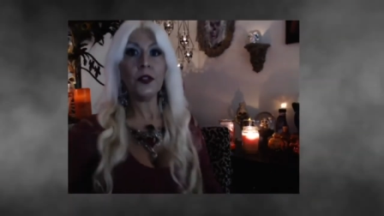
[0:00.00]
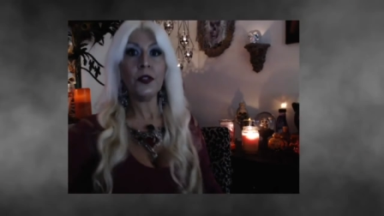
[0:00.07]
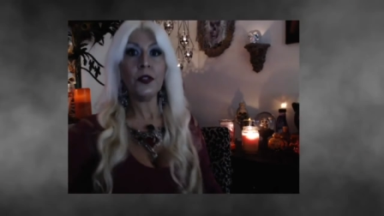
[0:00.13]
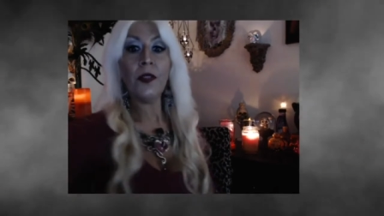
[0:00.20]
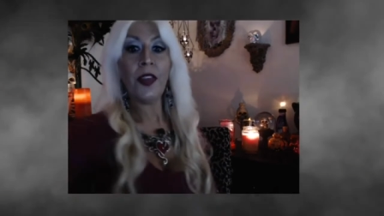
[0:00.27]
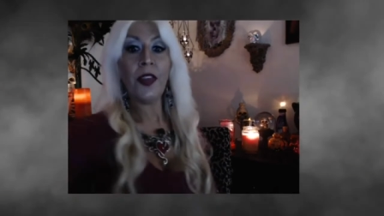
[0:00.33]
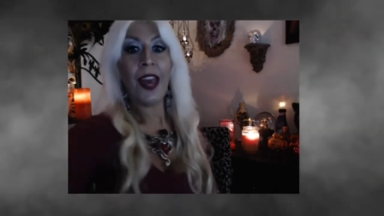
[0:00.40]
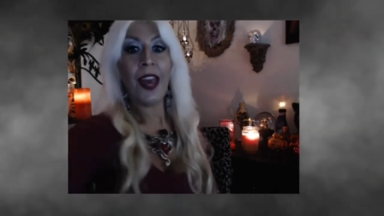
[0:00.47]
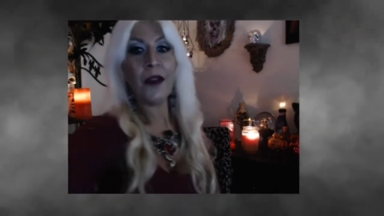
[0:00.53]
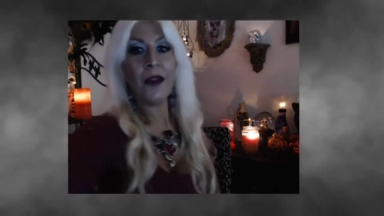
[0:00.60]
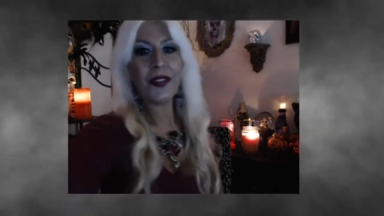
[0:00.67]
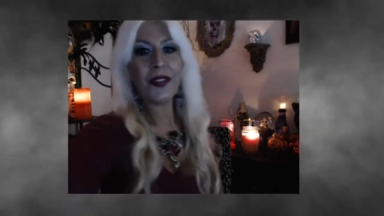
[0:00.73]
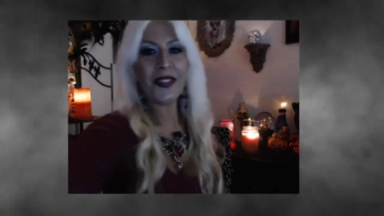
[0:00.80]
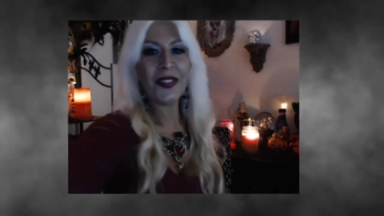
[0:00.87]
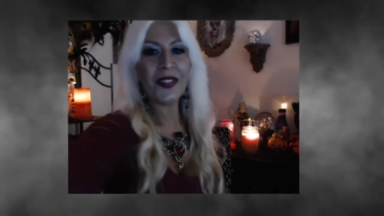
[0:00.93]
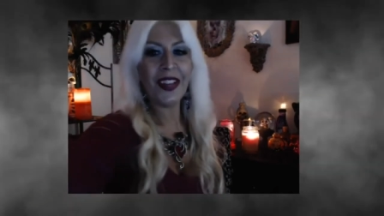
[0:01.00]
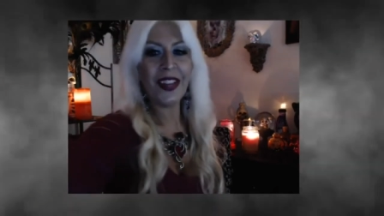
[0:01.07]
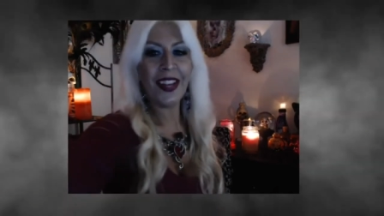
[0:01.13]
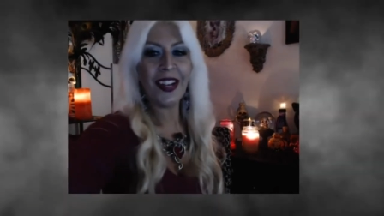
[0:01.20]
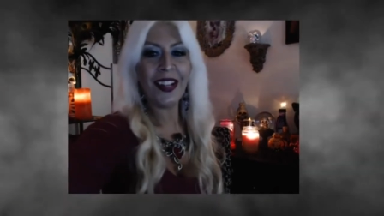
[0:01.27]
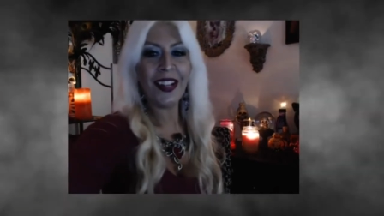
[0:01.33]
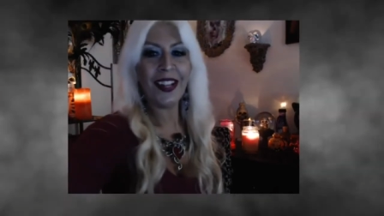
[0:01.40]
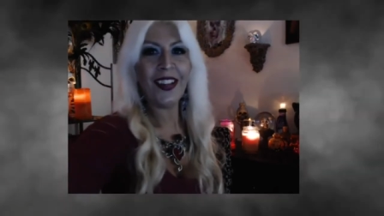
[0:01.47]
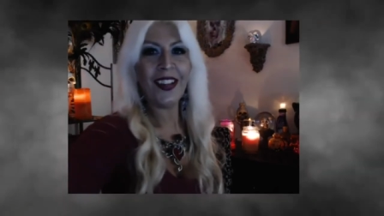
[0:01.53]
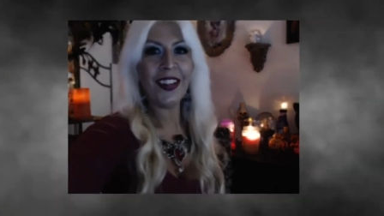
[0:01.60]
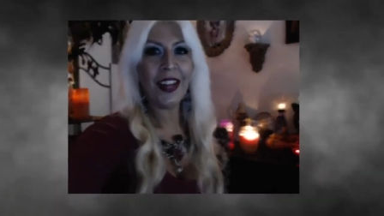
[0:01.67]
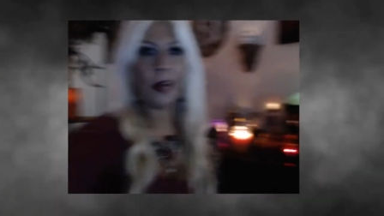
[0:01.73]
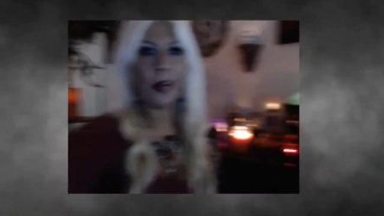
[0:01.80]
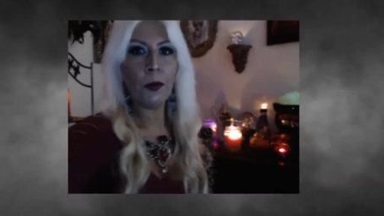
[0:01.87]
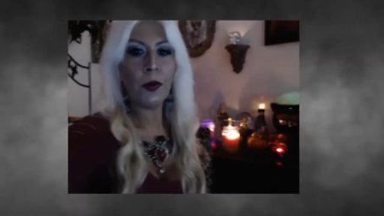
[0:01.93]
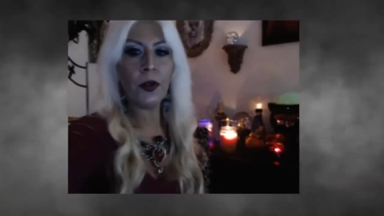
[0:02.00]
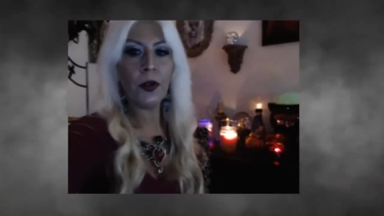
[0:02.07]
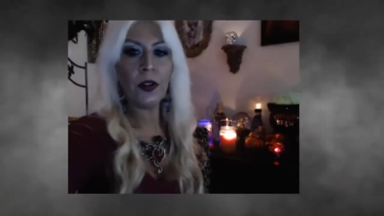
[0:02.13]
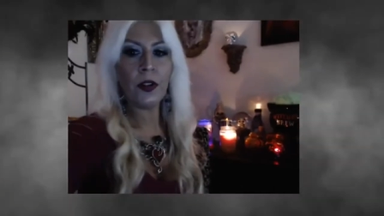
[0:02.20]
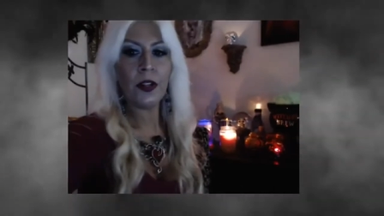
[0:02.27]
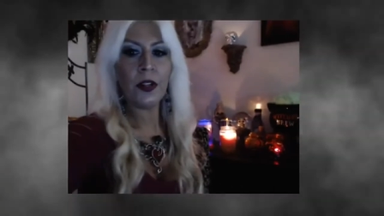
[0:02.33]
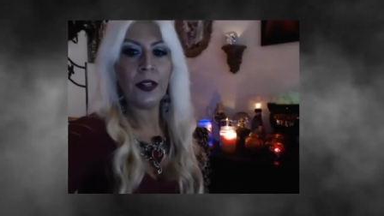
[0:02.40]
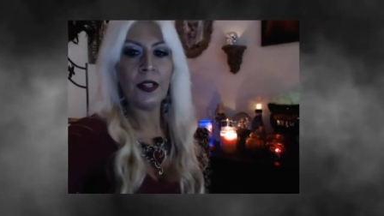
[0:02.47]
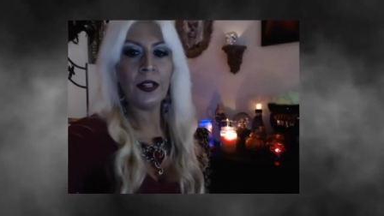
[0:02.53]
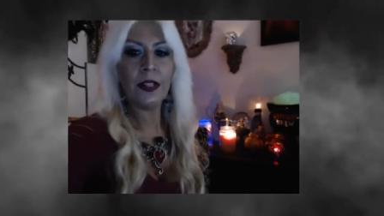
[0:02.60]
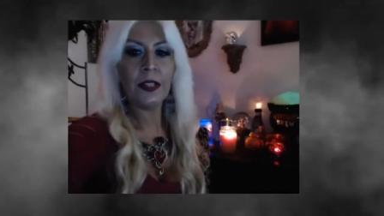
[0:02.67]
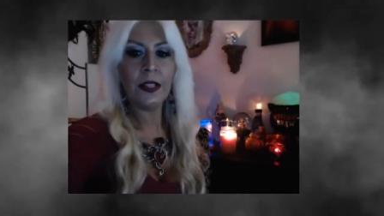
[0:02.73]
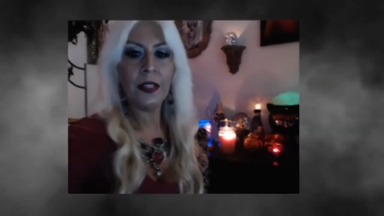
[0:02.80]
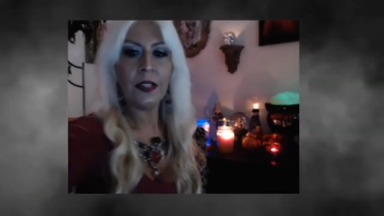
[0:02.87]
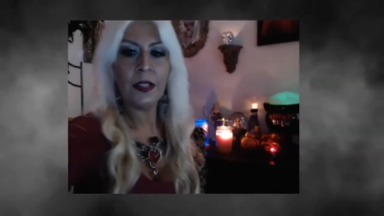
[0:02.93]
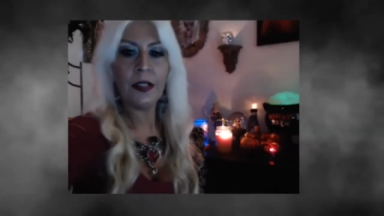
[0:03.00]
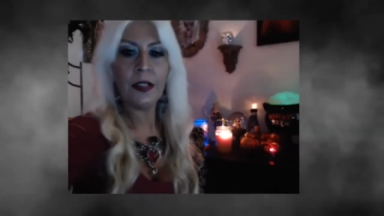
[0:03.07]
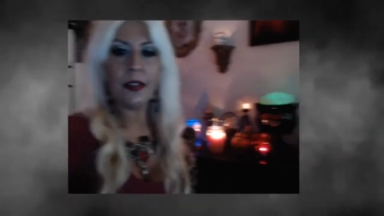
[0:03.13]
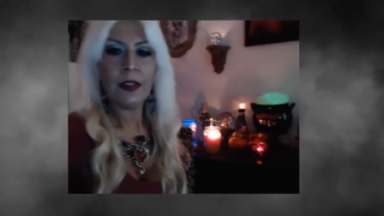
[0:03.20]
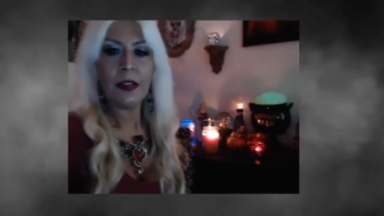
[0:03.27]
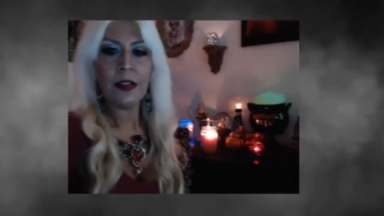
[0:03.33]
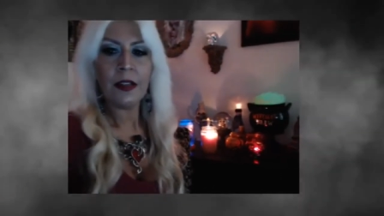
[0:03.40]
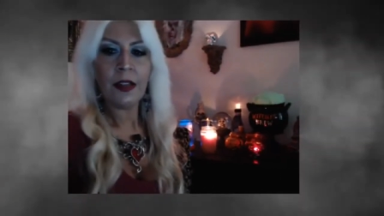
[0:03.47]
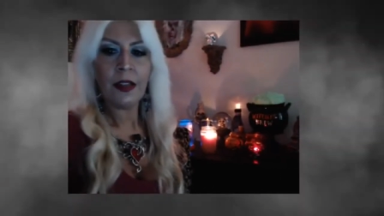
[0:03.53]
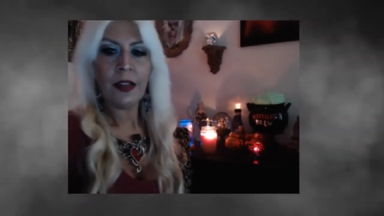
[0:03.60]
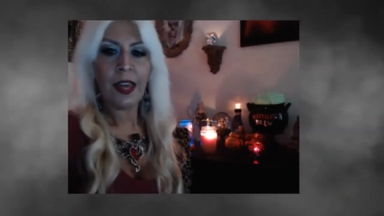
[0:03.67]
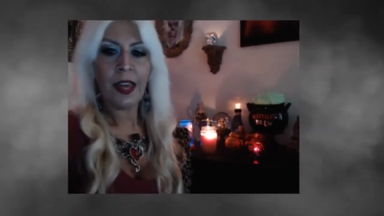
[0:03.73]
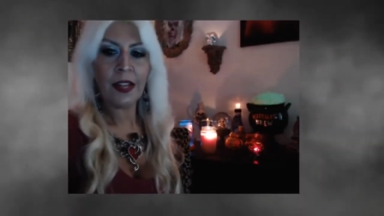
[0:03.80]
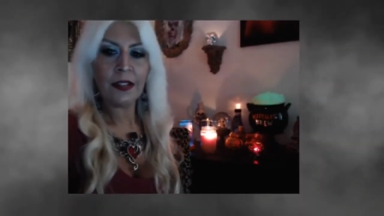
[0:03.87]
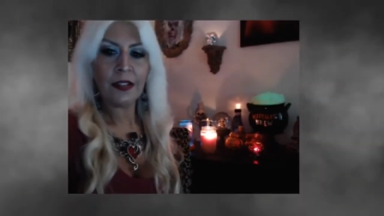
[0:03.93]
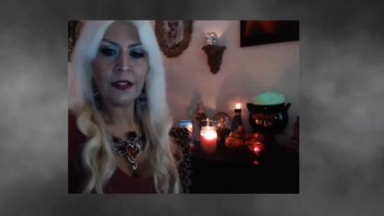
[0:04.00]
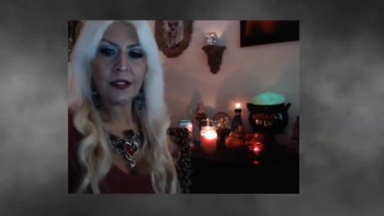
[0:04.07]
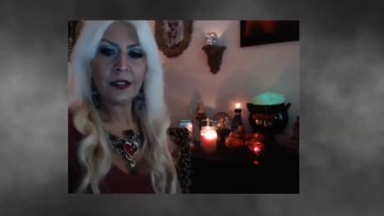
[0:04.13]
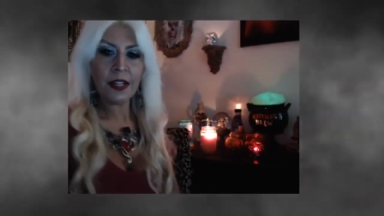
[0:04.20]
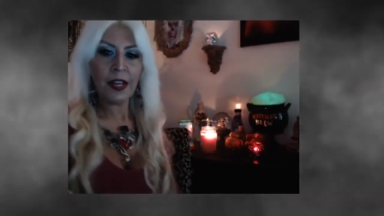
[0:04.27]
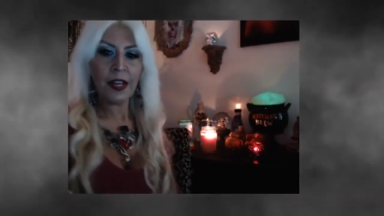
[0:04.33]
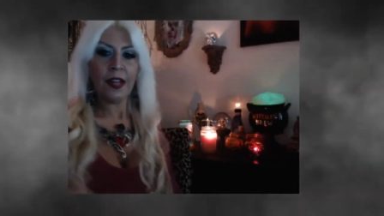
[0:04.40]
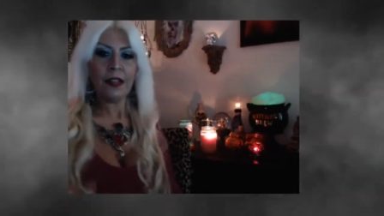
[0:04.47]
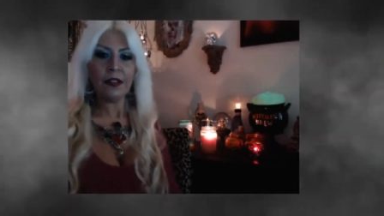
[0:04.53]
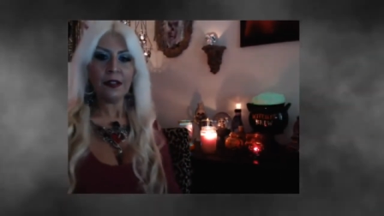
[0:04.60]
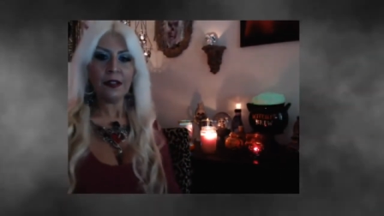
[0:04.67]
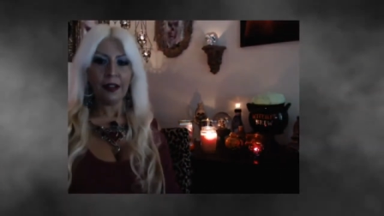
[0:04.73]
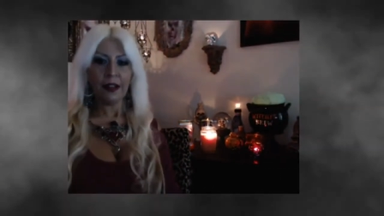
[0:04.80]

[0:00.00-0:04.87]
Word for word: move the camera so you can get a look I put it on a little candle stand